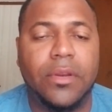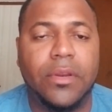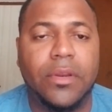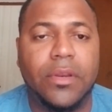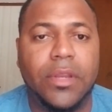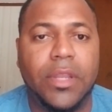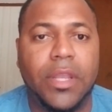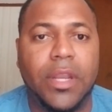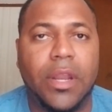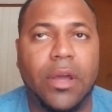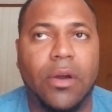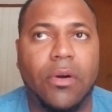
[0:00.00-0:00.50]

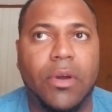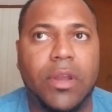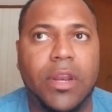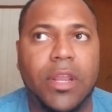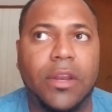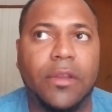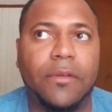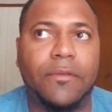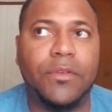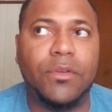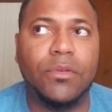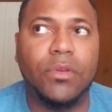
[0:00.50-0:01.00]
And then
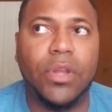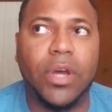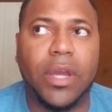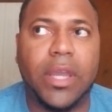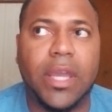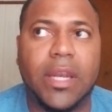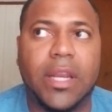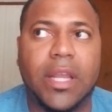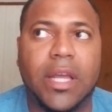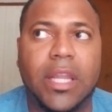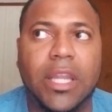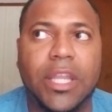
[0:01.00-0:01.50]
if you look
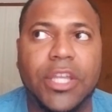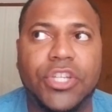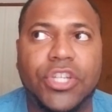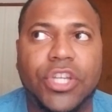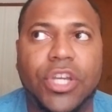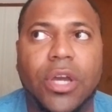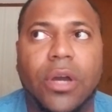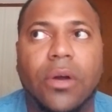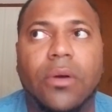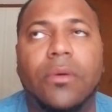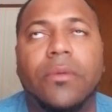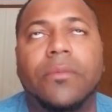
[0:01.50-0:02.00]
at
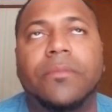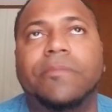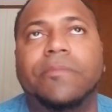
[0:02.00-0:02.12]
Klitschko